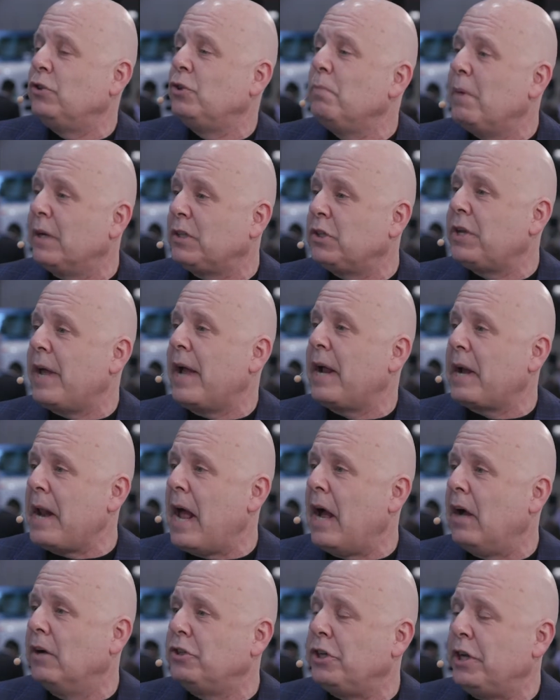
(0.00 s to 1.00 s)
too much
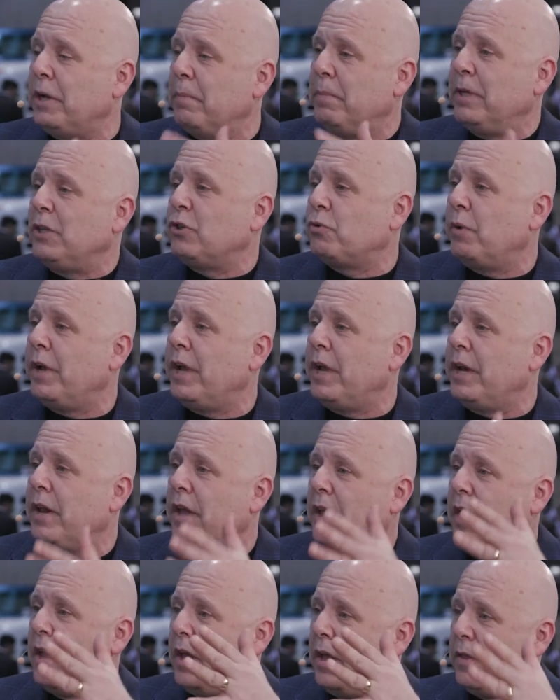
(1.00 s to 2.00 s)
technology in between
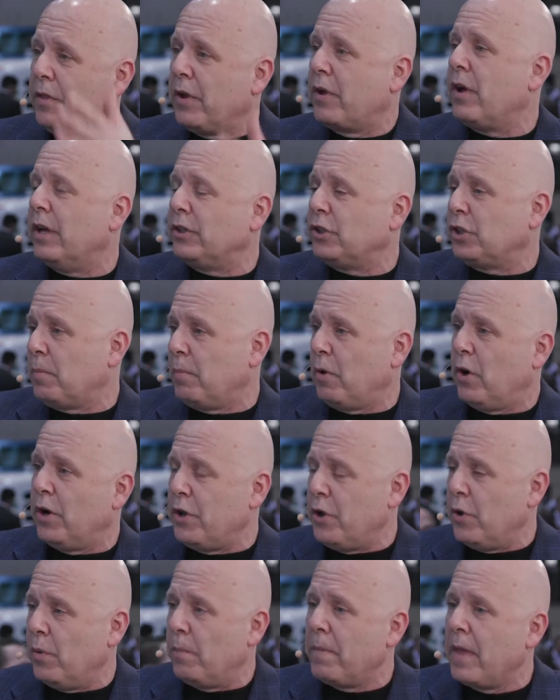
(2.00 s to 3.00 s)
the customer
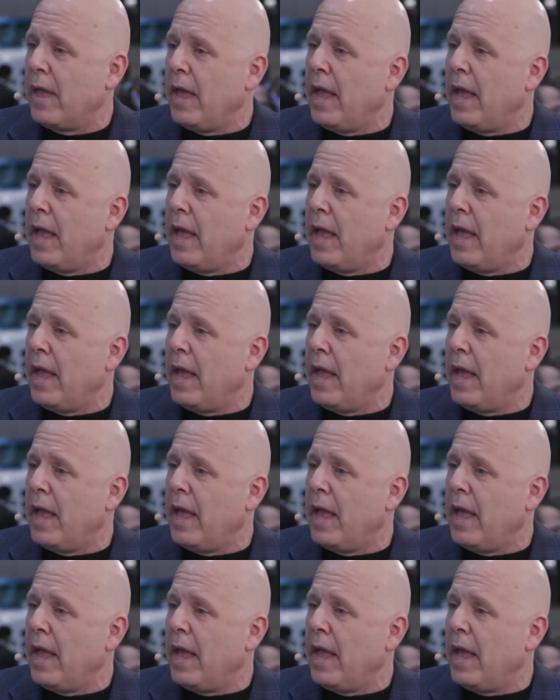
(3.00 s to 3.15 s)
and you.